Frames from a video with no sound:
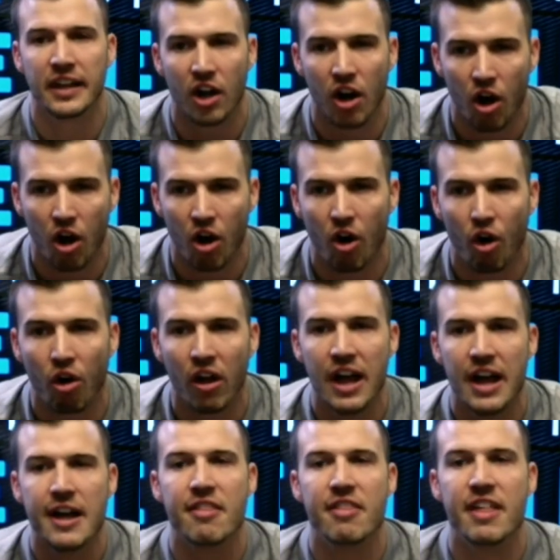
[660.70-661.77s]
in the call,
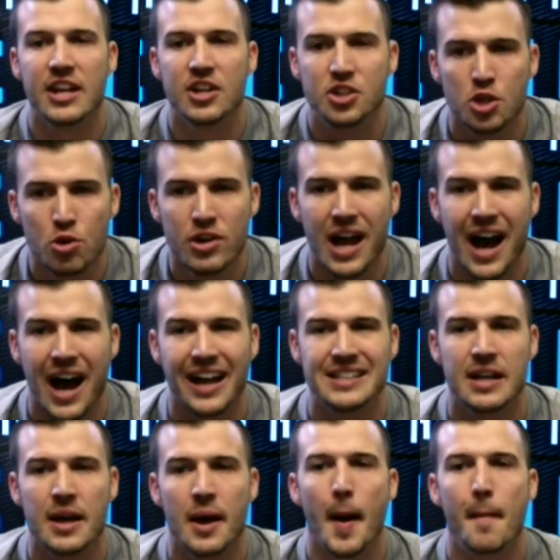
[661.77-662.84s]
they do
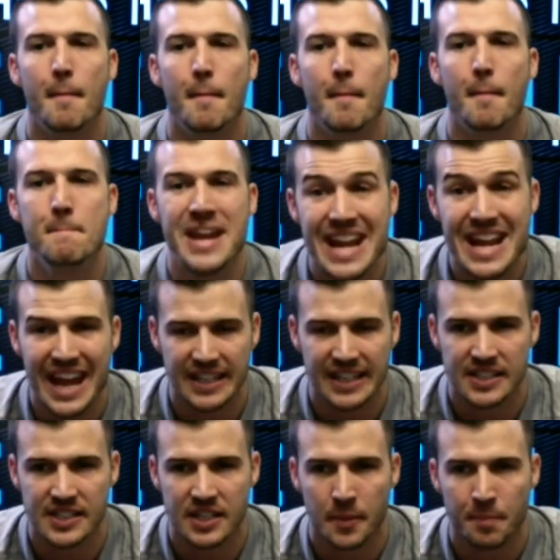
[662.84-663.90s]
not mean
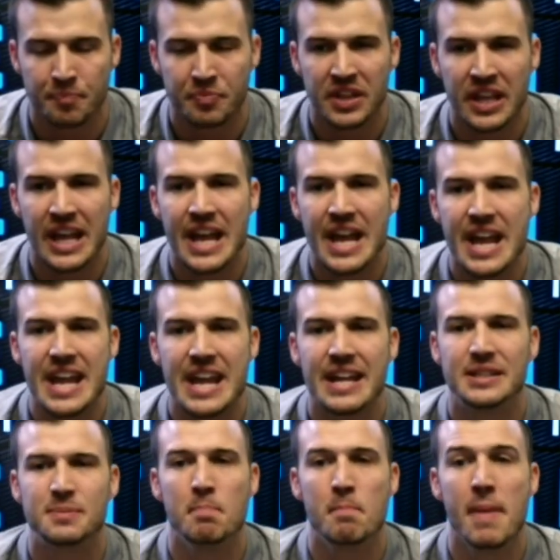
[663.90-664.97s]
it.
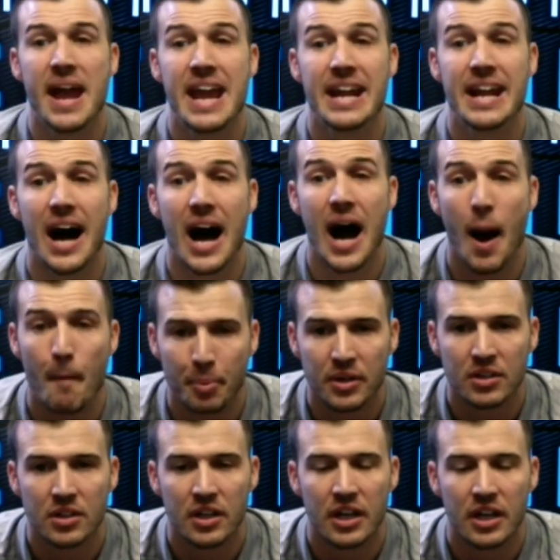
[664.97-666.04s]
It's made
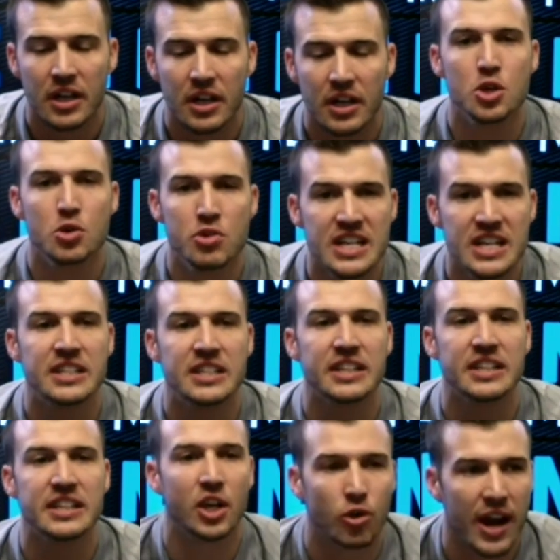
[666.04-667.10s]
up, and you need to
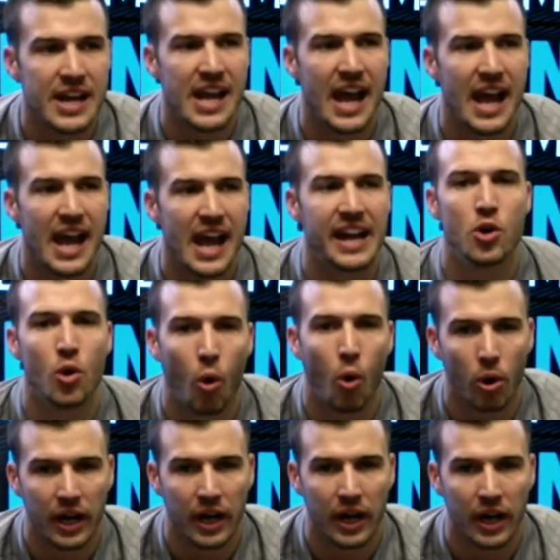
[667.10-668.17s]
get great at
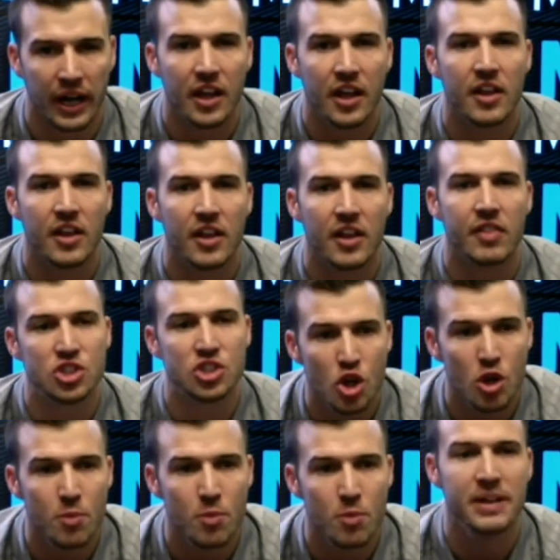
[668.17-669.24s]
ignoring the
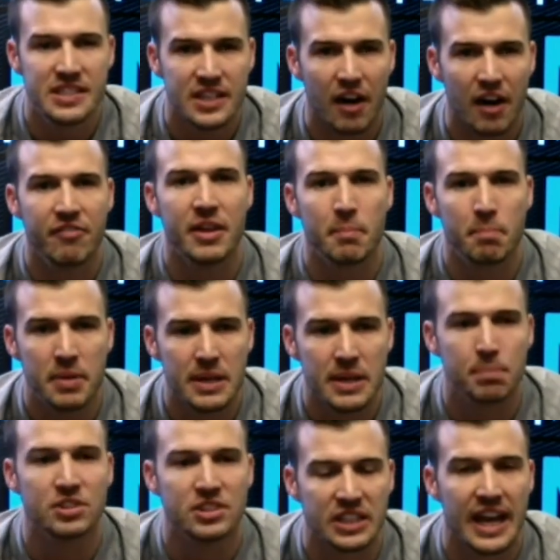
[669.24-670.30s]
stupid stuff that
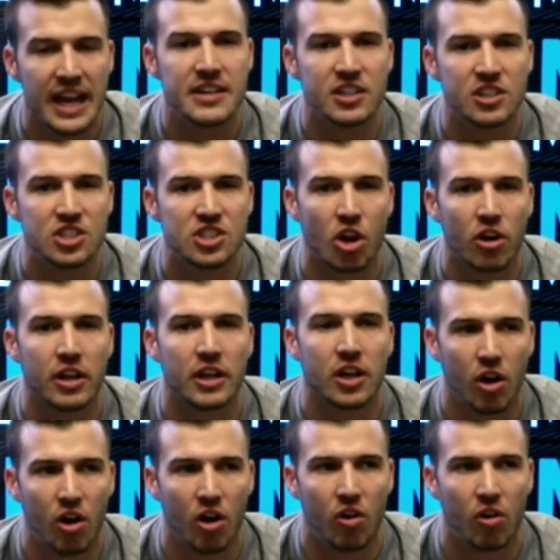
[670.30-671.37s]
people say to start a
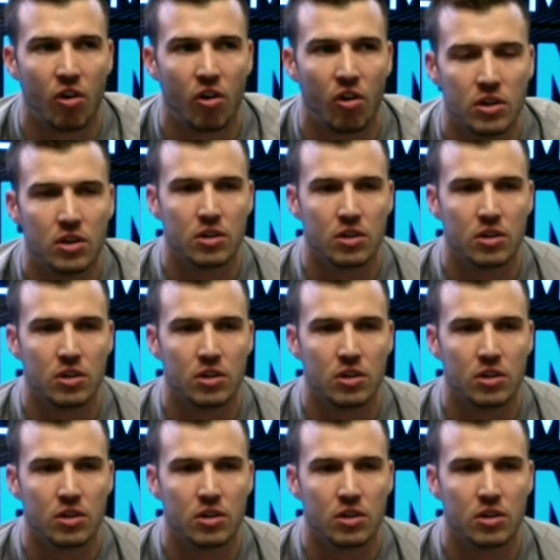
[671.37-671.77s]
call.